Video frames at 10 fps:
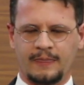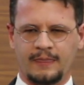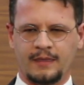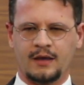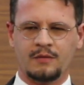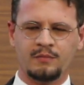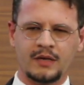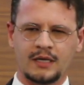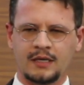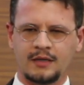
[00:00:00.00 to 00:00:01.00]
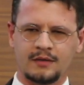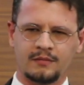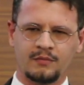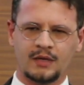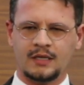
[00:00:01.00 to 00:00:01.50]
There are many,
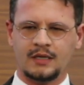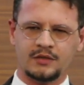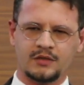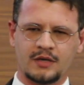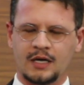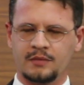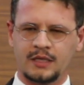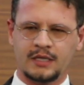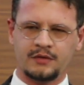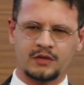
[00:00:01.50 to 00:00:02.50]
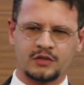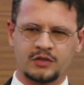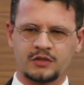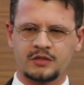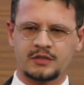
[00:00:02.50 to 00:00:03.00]
many unbelieving
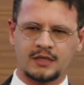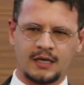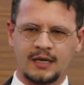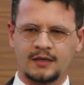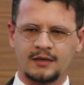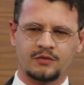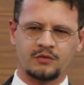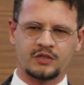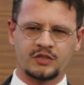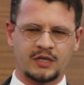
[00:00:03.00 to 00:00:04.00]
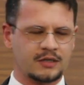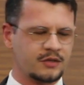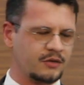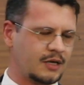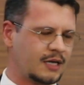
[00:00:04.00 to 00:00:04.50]
Jews today who reject
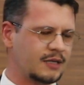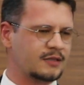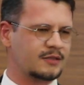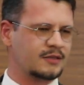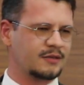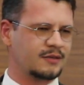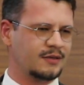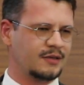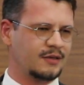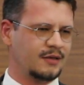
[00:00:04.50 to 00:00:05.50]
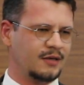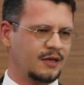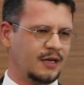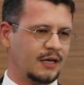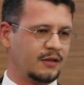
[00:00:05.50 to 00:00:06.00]
Christ,
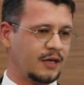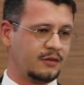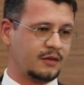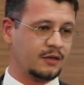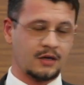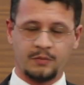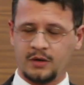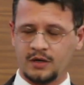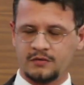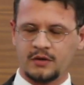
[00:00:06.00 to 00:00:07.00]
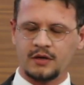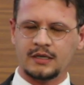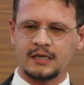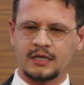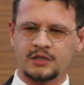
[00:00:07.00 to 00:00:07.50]
and they think they're part of the
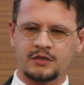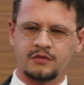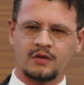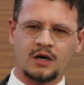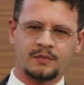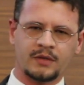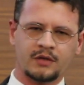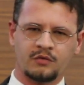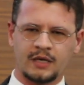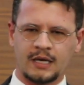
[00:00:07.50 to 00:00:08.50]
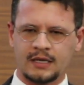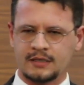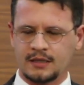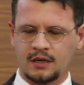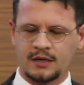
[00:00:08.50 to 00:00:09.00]
holy nation of God, but in
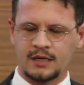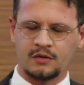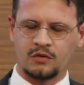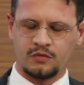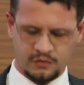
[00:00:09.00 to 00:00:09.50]
reality they are cut off.